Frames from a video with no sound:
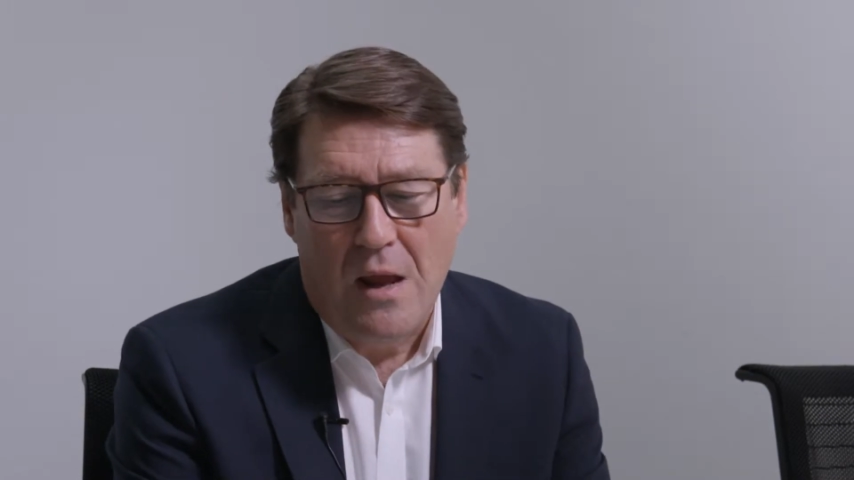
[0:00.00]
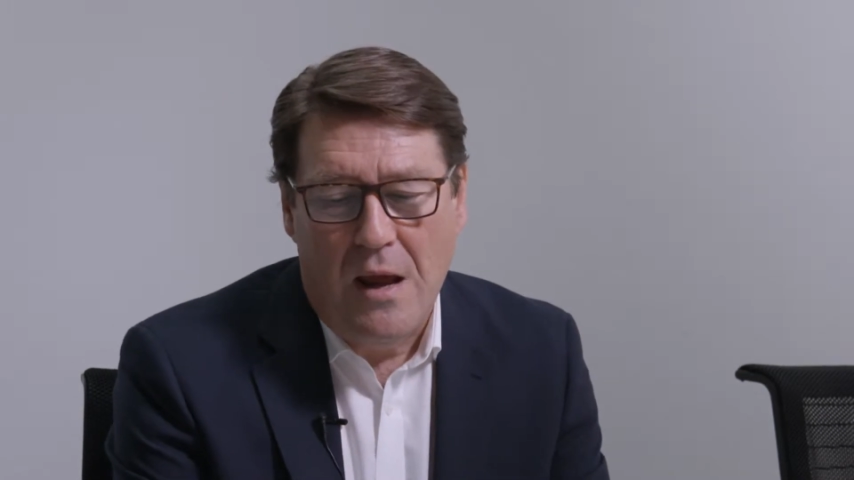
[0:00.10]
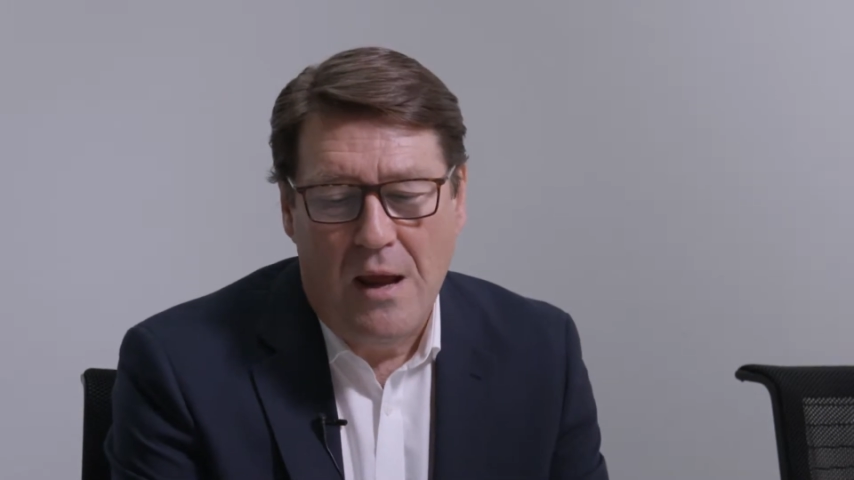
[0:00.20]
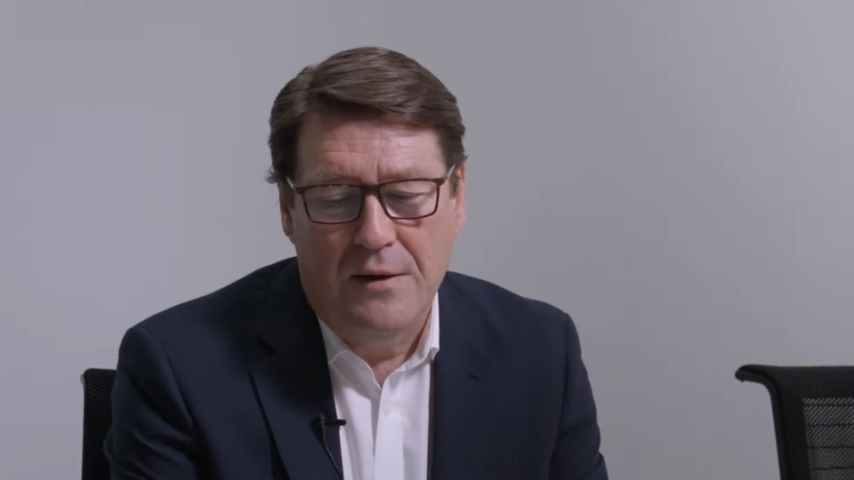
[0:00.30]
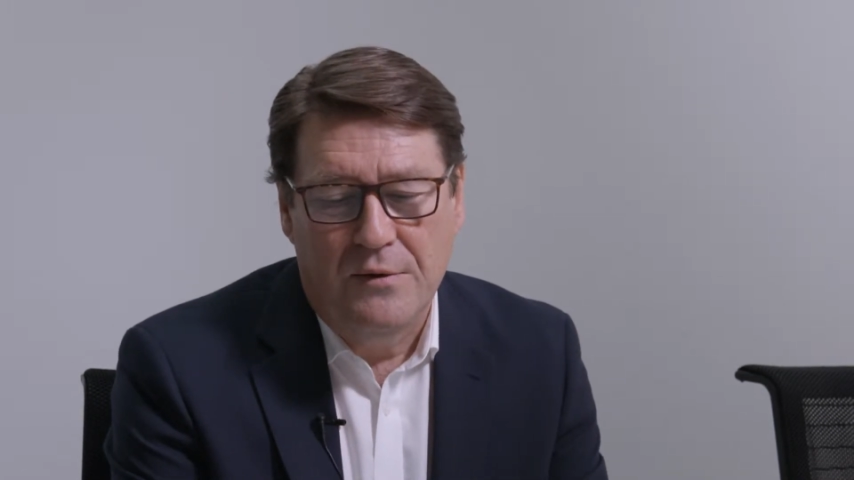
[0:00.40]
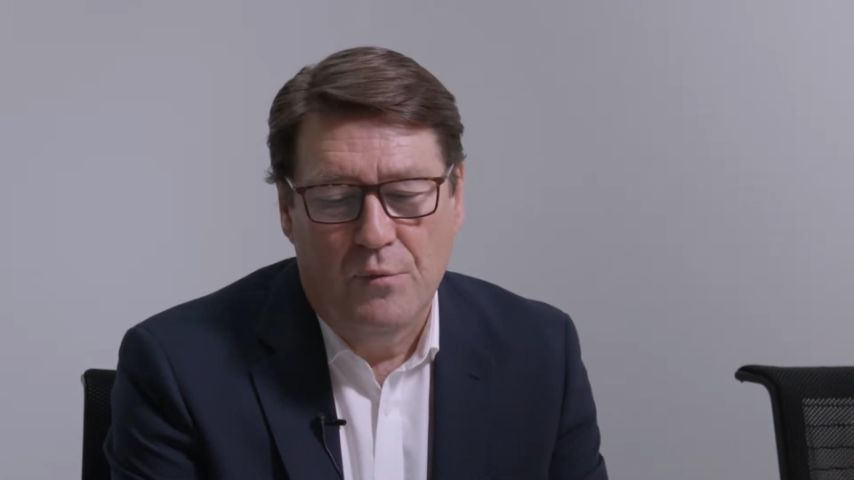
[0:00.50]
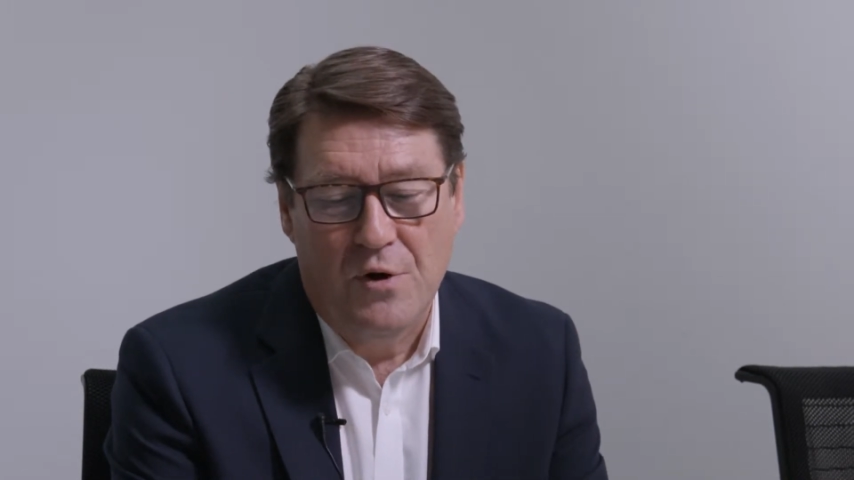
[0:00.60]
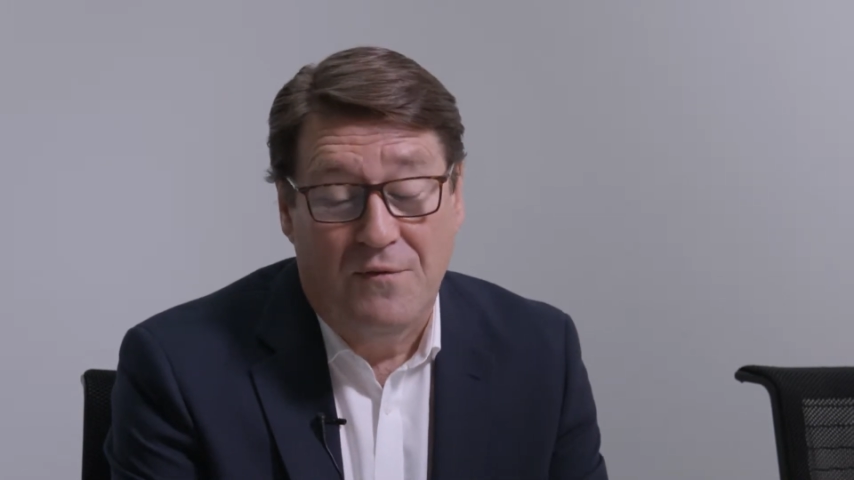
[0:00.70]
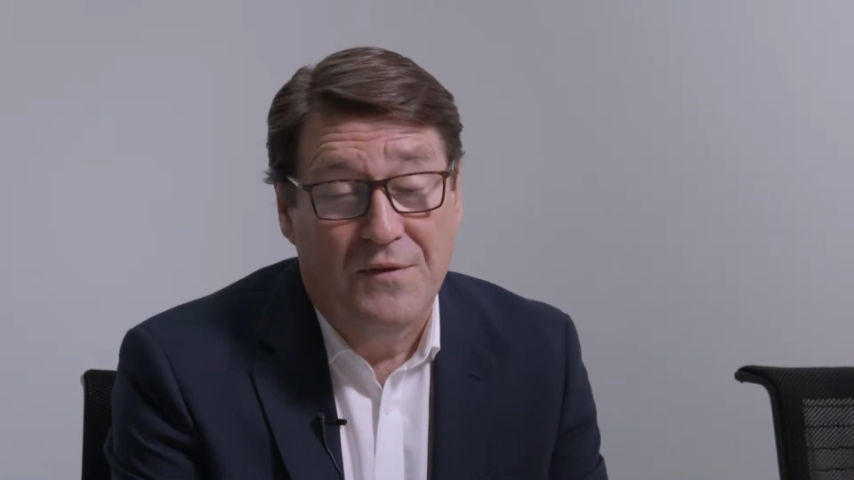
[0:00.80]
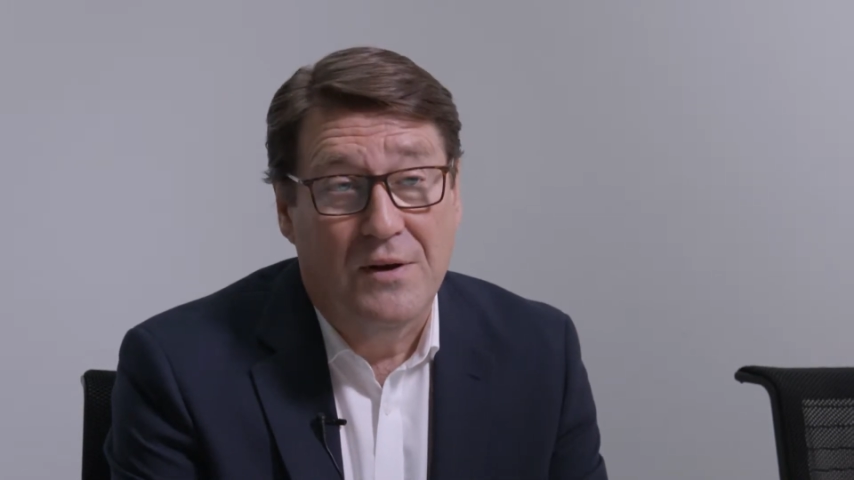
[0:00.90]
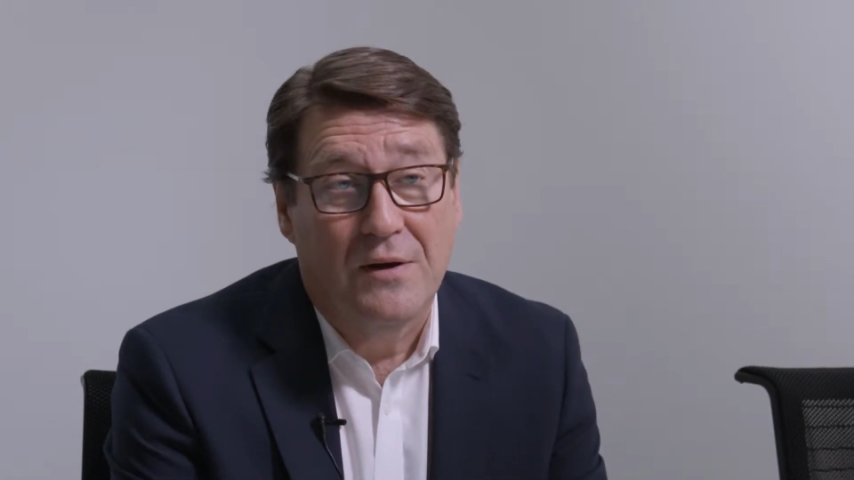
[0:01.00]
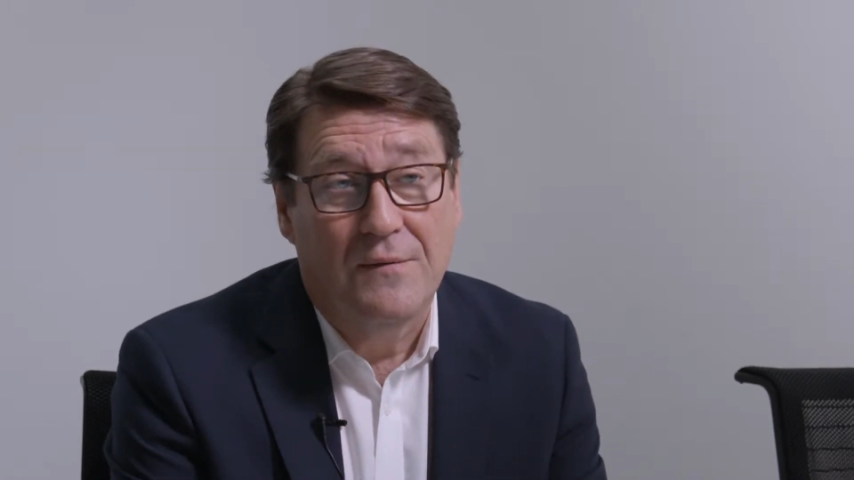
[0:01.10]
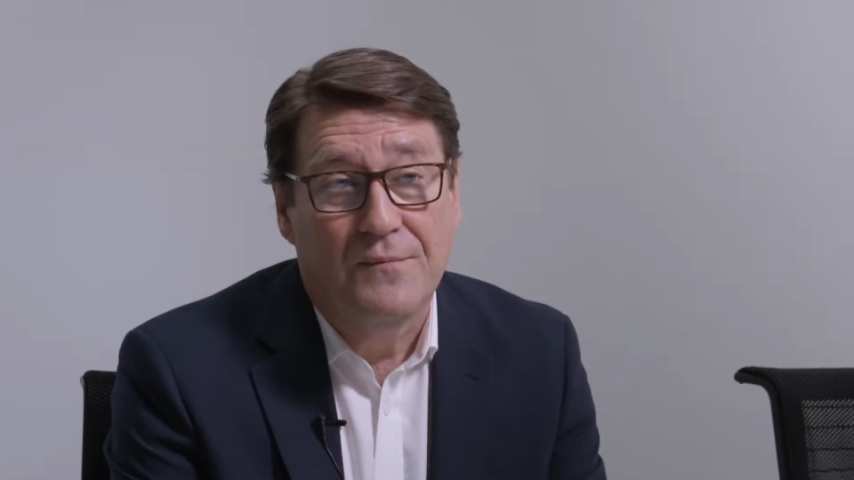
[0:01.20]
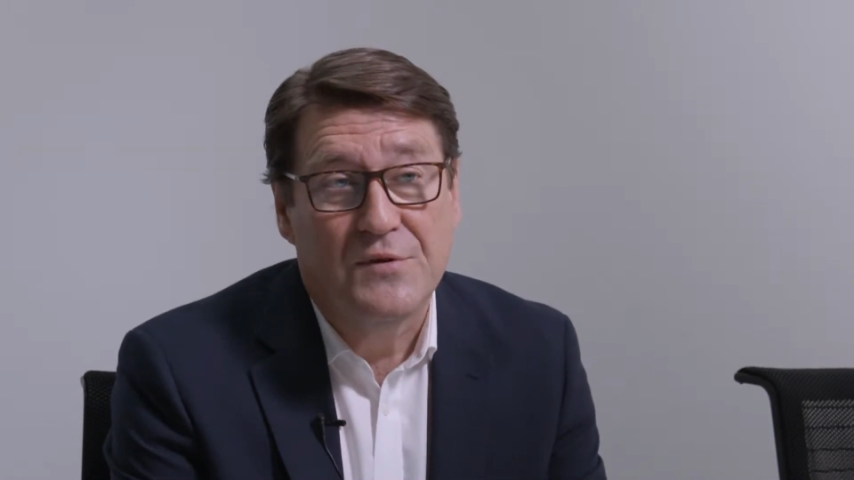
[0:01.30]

And we offer the